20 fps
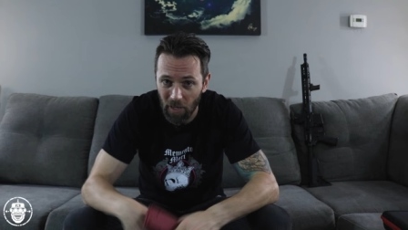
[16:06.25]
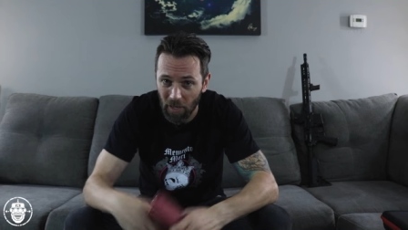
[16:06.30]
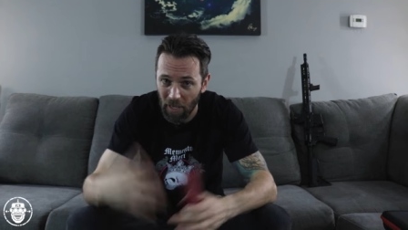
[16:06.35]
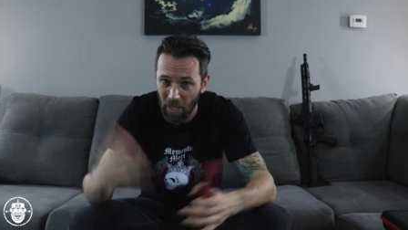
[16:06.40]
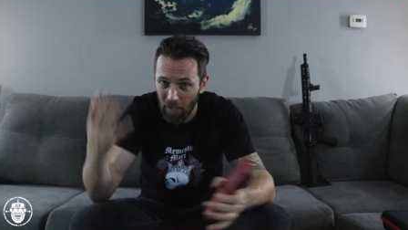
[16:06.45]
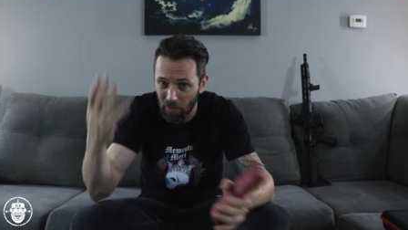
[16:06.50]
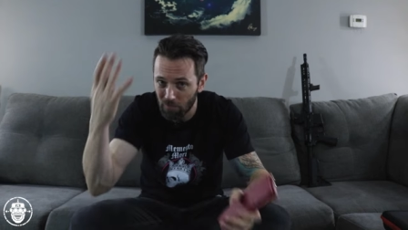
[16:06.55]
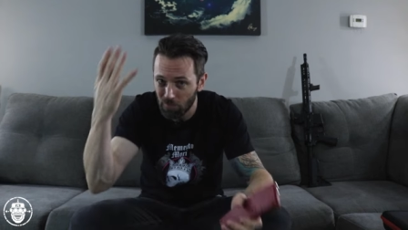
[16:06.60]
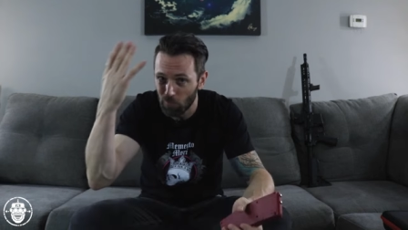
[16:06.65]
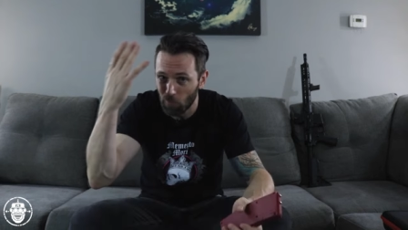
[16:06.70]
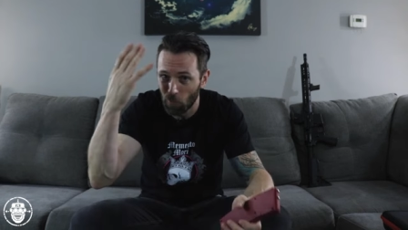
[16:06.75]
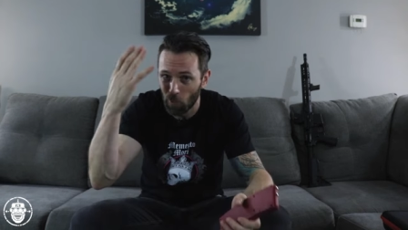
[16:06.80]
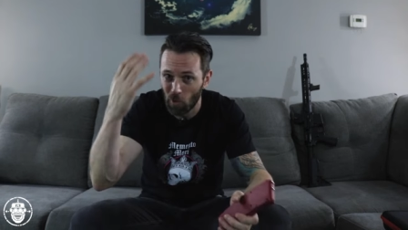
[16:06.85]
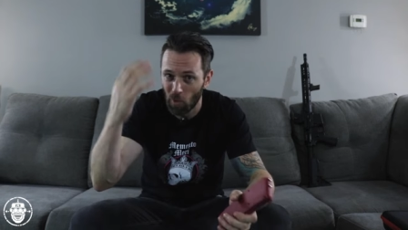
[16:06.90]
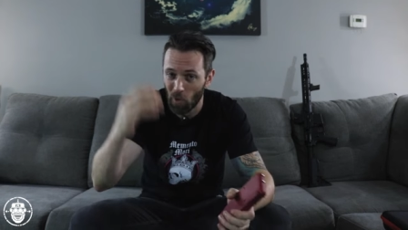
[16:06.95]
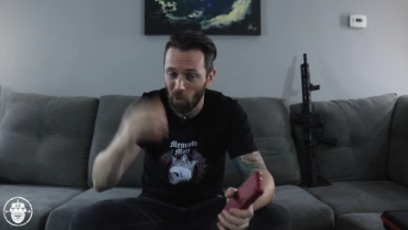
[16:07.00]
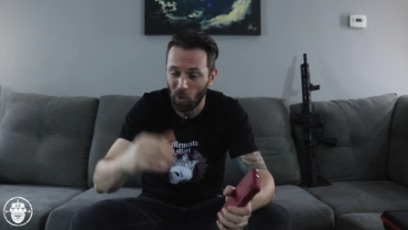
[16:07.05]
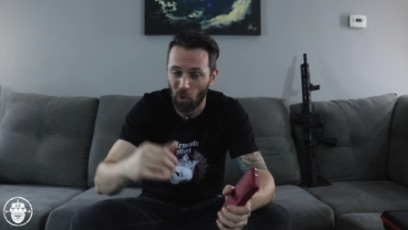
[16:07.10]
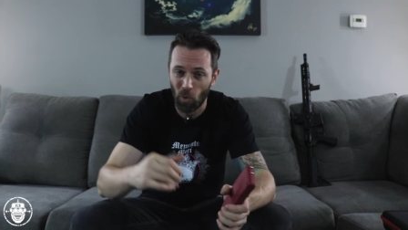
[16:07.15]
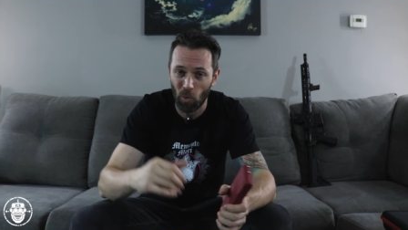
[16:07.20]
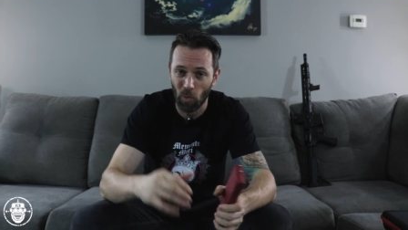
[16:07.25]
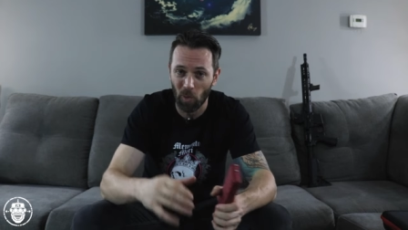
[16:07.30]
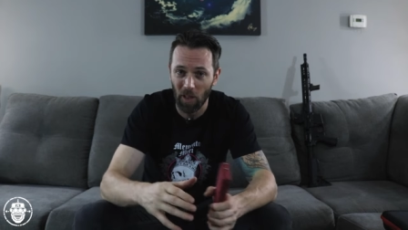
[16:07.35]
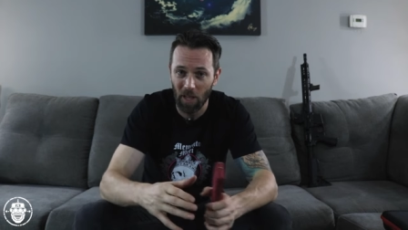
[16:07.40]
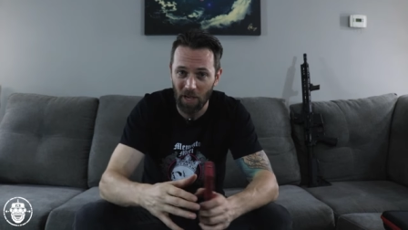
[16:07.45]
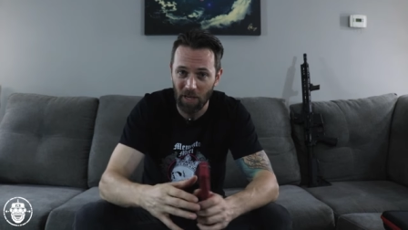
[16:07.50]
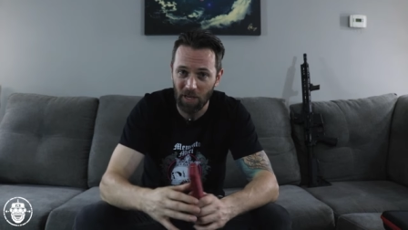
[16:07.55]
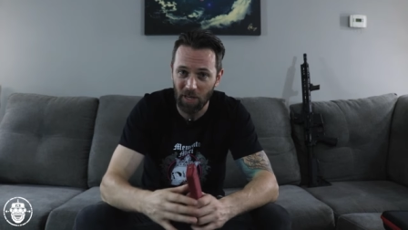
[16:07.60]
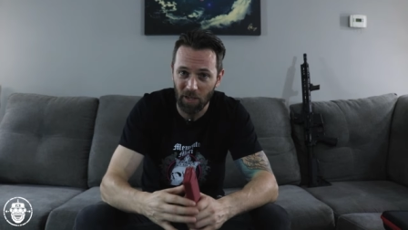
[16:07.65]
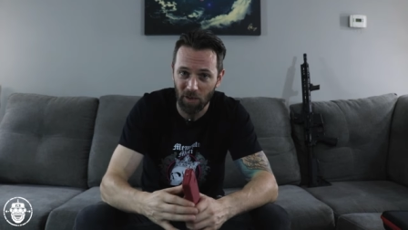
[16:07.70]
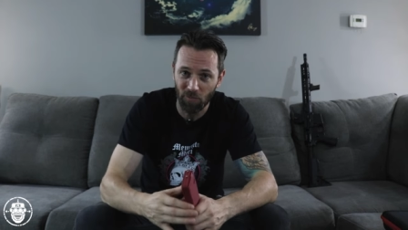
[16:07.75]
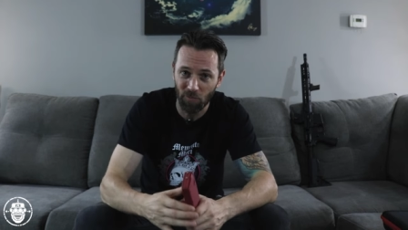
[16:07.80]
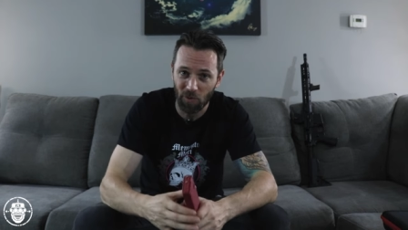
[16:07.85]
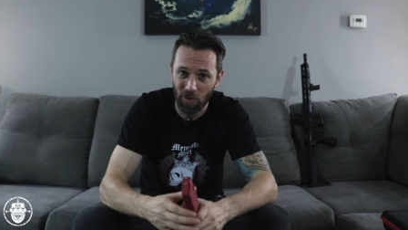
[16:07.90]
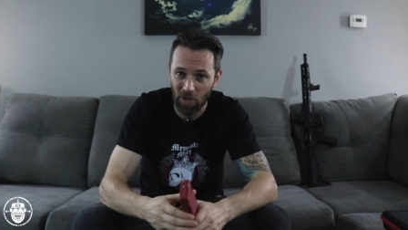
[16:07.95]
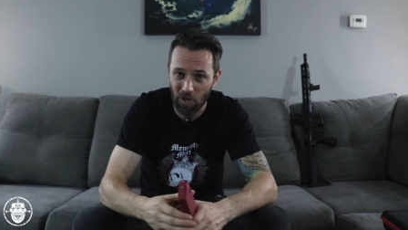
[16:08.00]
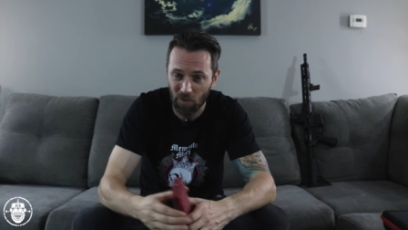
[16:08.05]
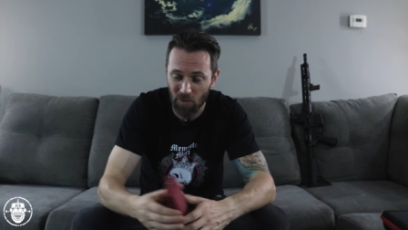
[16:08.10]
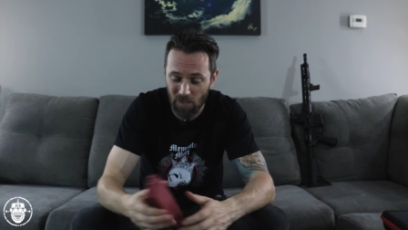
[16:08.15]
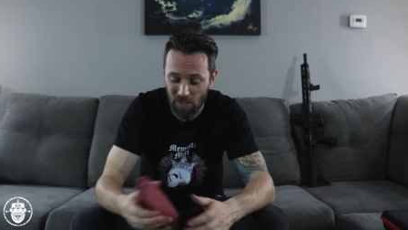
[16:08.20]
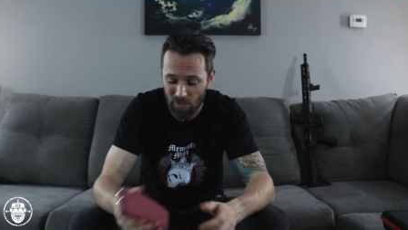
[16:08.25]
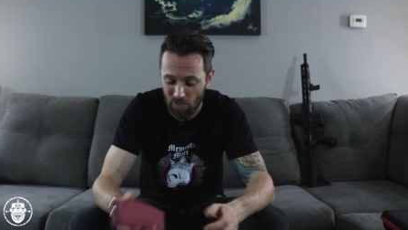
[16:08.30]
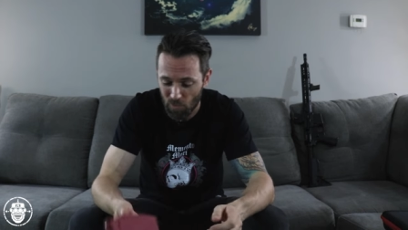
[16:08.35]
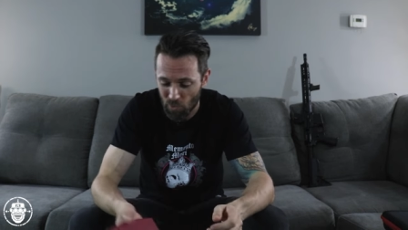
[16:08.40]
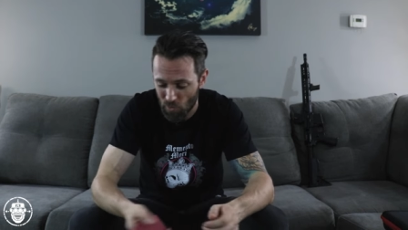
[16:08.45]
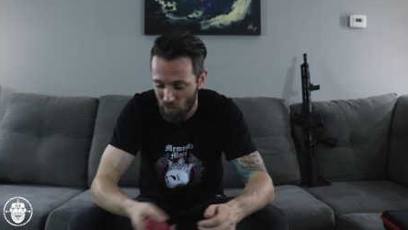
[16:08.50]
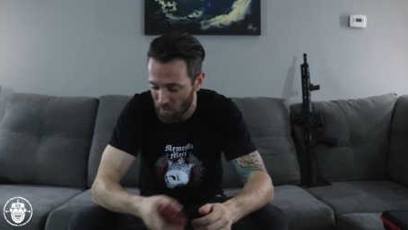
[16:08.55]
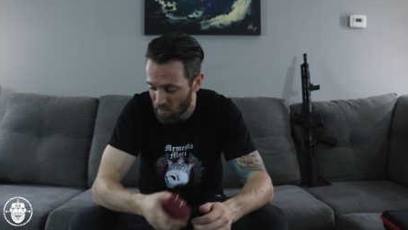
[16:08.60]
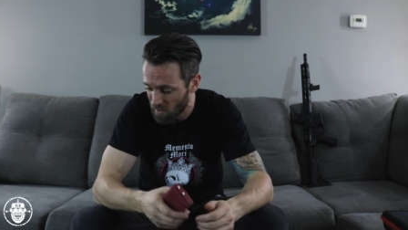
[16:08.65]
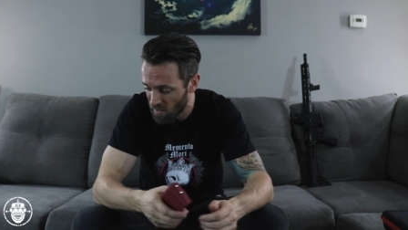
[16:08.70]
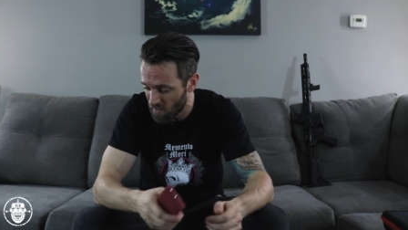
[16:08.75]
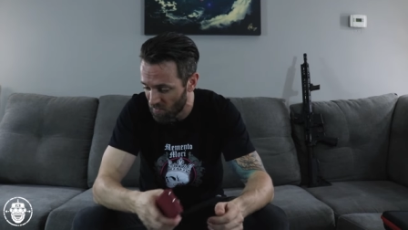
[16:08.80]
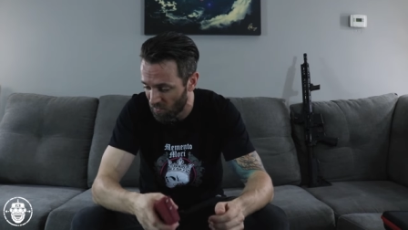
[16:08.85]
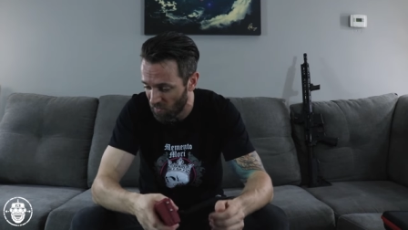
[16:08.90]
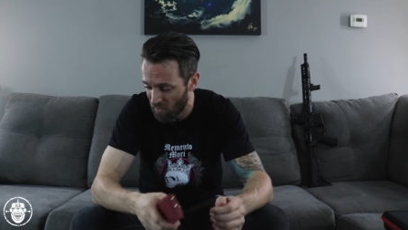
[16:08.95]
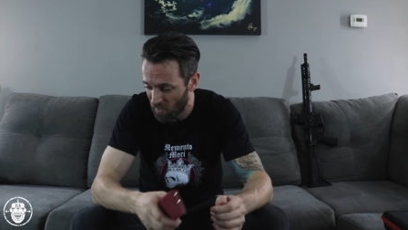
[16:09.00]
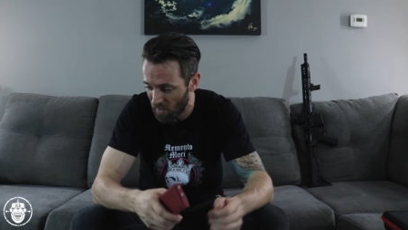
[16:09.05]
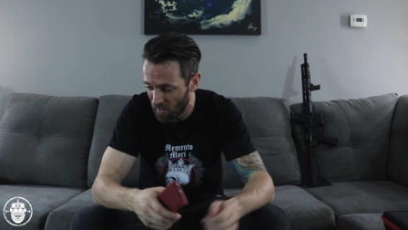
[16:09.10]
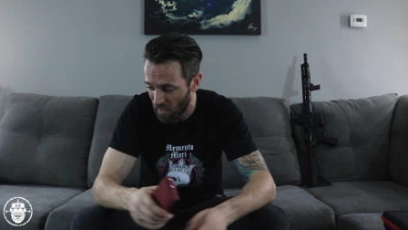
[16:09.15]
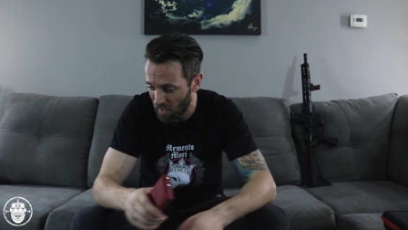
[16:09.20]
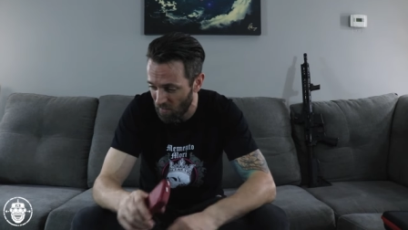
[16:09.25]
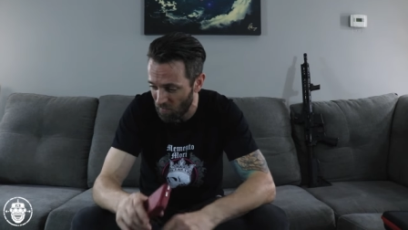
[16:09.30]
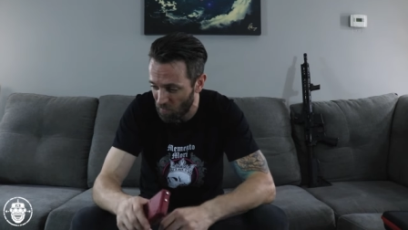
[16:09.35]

Again, cool idea for doing some drills if you're a night